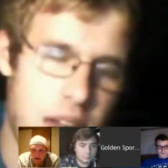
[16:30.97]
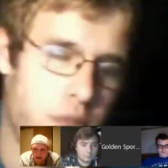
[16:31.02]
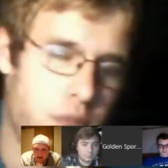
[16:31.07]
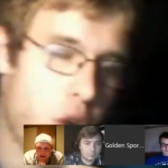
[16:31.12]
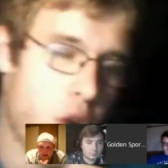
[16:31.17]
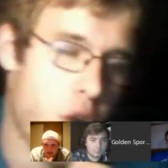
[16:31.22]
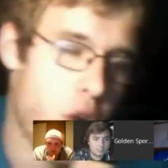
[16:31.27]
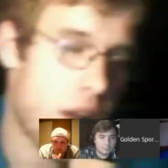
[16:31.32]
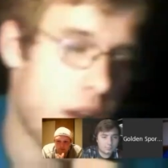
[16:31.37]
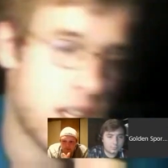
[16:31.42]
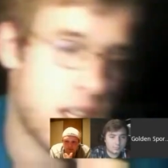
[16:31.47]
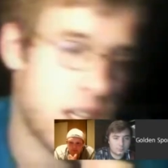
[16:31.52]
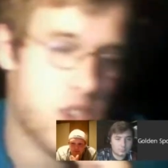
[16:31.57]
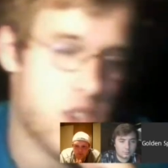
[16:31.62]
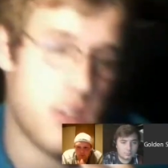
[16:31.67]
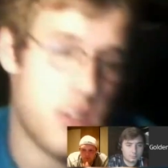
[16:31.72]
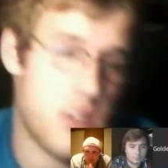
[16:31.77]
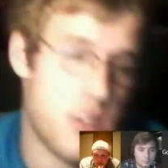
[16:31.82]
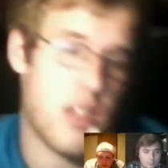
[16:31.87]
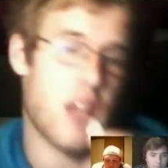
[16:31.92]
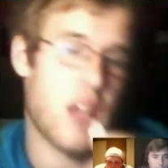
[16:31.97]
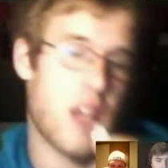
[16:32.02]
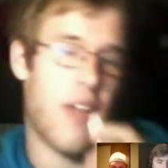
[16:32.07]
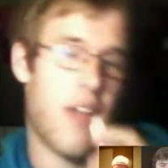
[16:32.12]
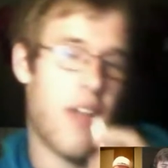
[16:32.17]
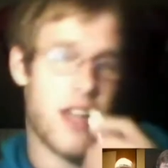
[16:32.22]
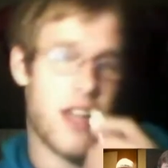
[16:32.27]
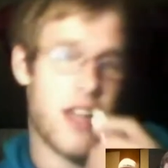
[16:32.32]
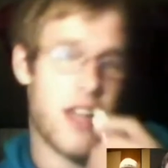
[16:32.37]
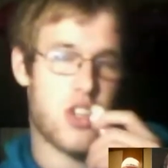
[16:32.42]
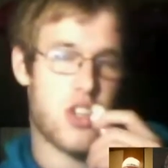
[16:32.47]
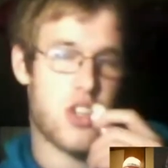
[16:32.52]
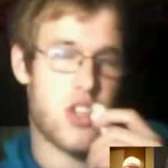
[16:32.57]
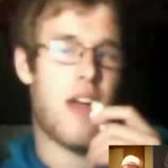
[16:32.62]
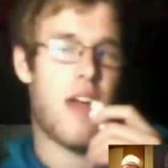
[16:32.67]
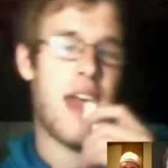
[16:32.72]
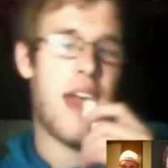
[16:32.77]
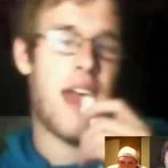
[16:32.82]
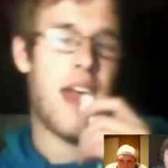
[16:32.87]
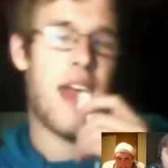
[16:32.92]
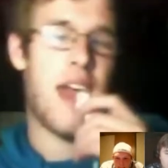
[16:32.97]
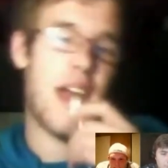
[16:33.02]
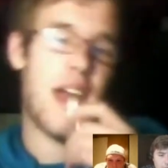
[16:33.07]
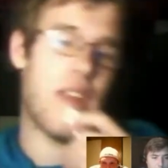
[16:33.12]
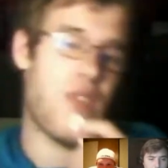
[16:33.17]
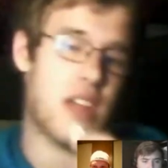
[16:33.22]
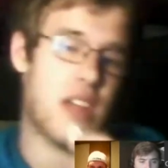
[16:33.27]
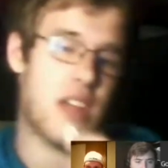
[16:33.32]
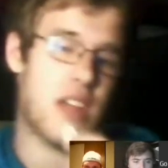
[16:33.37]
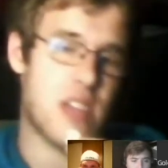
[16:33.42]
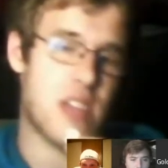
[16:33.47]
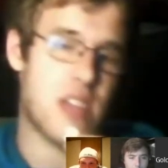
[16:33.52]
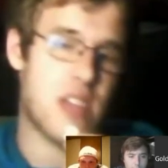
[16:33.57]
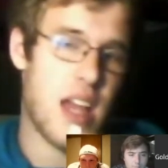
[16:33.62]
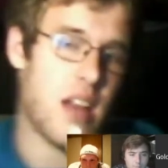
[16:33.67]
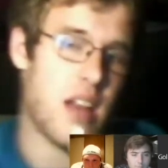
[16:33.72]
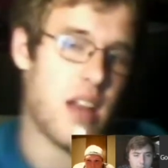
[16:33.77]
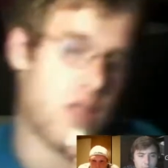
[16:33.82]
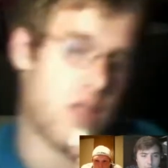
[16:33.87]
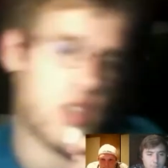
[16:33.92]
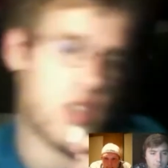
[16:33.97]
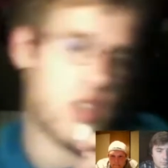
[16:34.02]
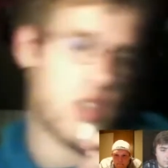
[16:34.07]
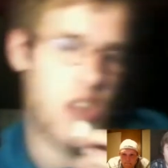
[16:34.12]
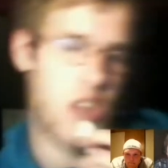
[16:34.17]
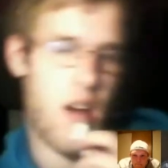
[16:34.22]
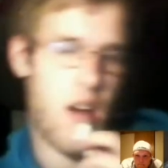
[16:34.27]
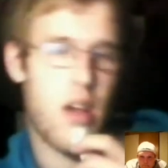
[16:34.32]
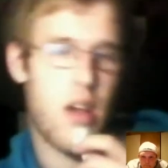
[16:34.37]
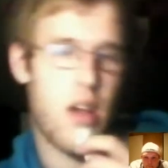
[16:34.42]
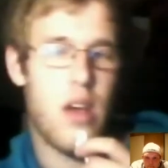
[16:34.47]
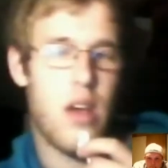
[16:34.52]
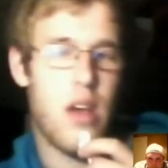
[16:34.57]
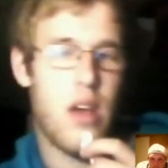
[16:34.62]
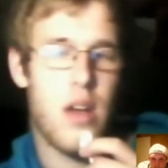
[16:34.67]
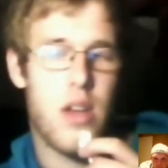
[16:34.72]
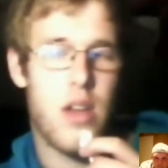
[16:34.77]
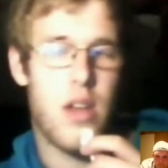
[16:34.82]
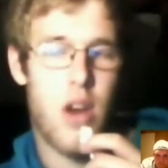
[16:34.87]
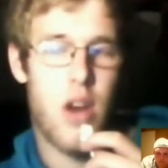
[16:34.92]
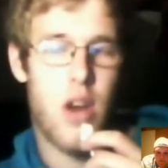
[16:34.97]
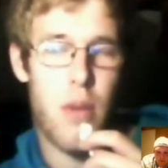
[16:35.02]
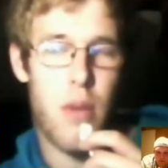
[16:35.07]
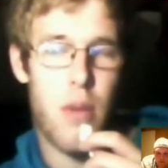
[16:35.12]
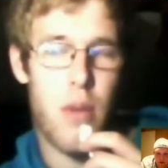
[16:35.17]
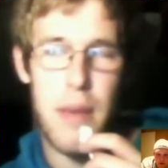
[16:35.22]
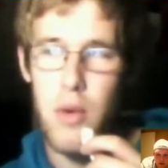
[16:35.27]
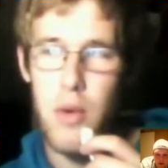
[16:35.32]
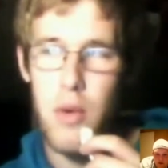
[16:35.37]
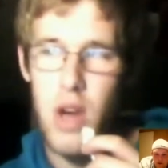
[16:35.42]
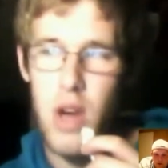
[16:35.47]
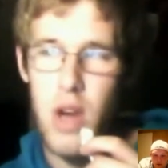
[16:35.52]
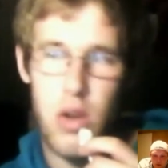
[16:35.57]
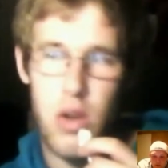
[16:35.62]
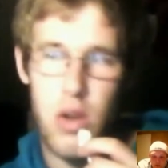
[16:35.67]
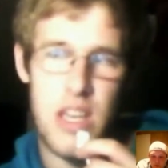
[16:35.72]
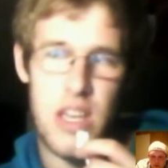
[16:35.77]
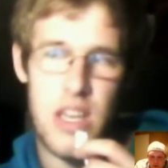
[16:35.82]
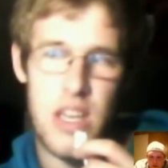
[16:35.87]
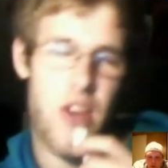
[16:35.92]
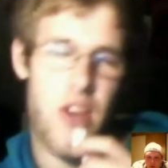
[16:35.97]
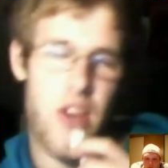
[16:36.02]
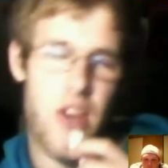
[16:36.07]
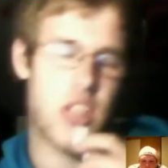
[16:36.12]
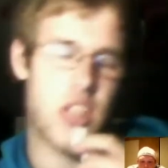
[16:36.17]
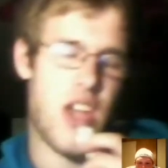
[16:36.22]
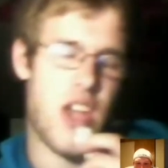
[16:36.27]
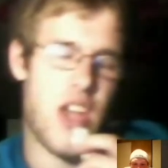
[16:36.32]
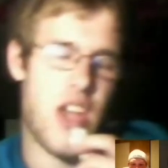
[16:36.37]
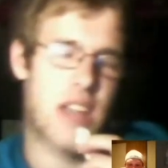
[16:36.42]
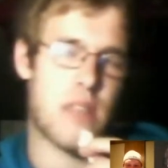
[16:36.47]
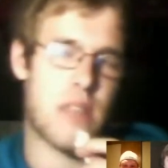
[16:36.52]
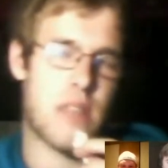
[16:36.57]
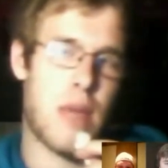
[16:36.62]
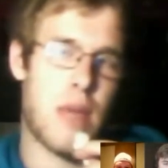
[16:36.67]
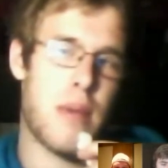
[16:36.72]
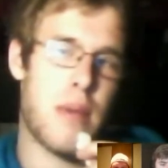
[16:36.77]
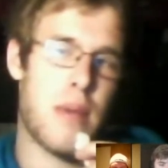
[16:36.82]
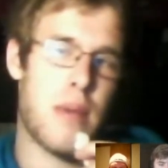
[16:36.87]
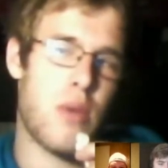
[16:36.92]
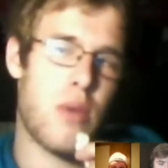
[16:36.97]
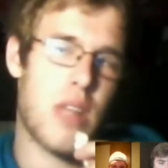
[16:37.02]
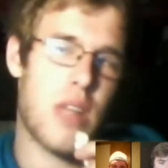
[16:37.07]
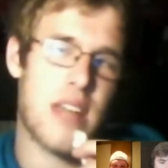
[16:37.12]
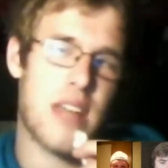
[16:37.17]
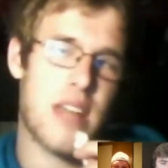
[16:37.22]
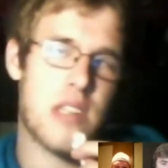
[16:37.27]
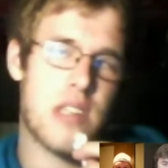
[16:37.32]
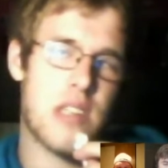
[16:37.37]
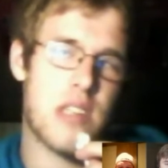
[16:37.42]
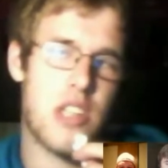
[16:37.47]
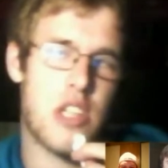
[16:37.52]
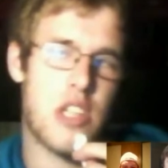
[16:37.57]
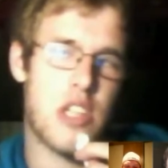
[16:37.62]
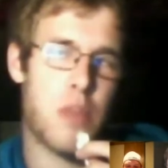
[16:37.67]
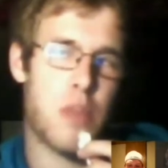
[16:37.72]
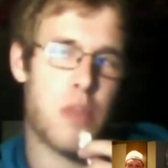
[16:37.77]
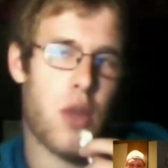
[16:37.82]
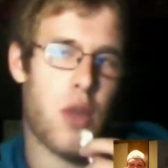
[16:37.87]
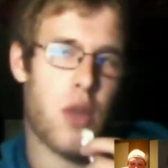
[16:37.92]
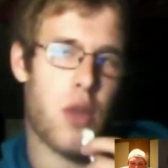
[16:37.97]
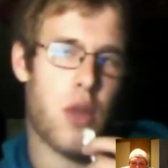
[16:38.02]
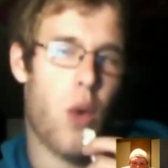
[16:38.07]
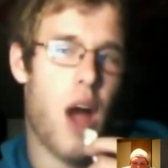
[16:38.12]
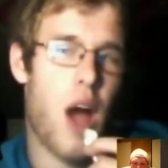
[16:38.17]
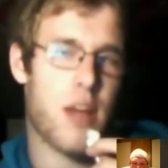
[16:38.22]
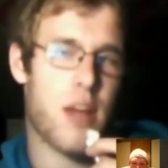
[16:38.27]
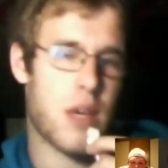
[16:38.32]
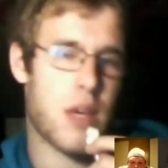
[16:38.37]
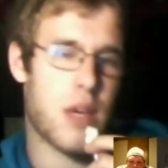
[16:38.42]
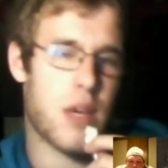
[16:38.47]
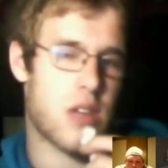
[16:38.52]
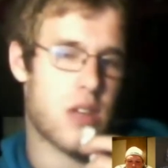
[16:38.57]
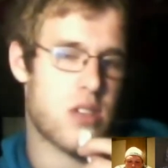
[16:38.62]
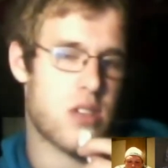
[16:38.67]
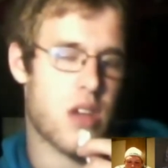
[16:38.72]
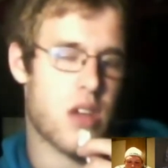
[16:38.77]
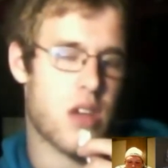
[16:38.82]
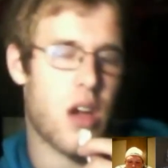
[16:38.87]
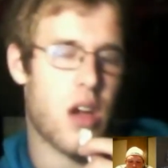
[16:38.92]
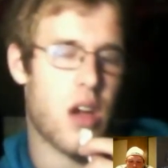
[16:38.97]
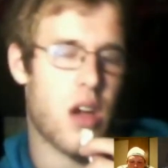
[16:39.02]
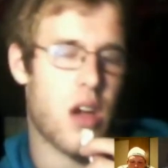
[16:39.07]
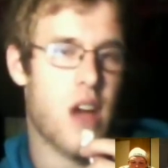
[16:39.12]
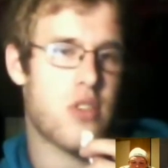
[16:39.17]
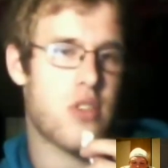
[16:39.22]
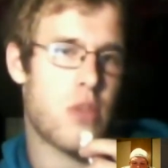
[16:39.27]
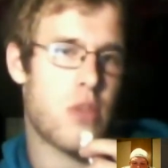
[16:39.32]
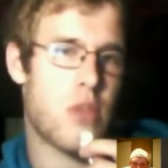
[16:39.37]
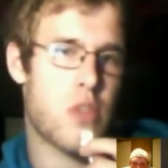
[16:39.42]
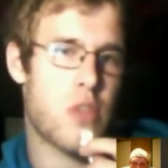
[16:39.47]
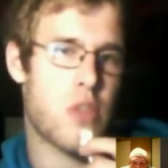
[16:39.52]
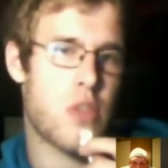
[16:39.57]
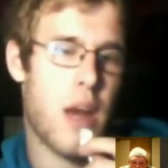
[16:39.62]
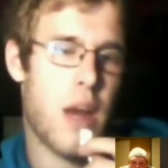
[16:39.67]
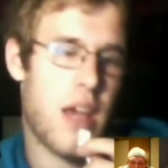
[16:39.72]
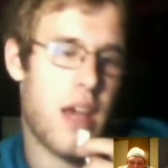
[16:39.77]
for injuries like last year, and if they stay this year. Maybe we don't keep Fred Jackson. Maybe we let C.J. Spiller walk because he's going to cost too much money.